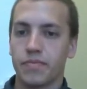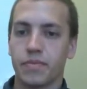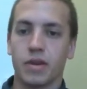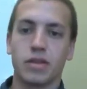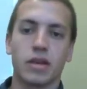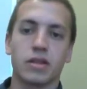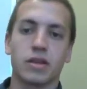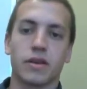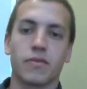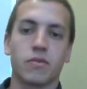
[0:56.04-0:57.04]
And then the
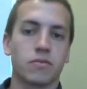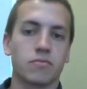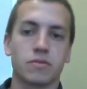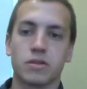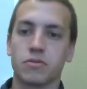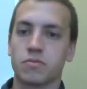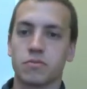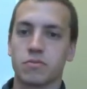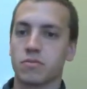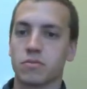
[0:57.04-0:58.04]
deaf girl still
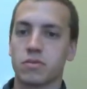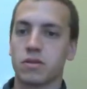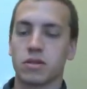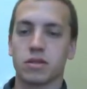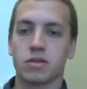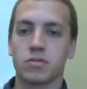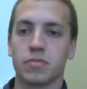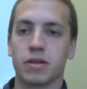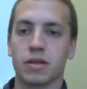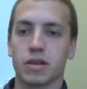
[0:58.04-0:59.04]
doesn't
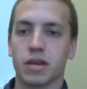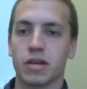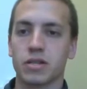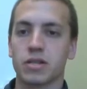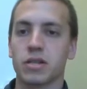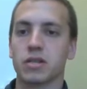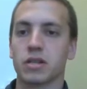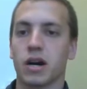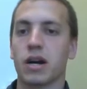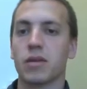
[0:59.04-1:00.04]
speak like that. She says,
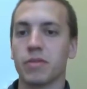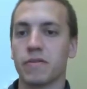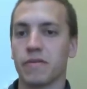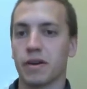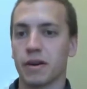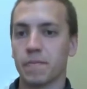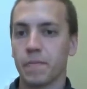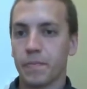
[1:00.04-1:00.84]
"I, me, fine."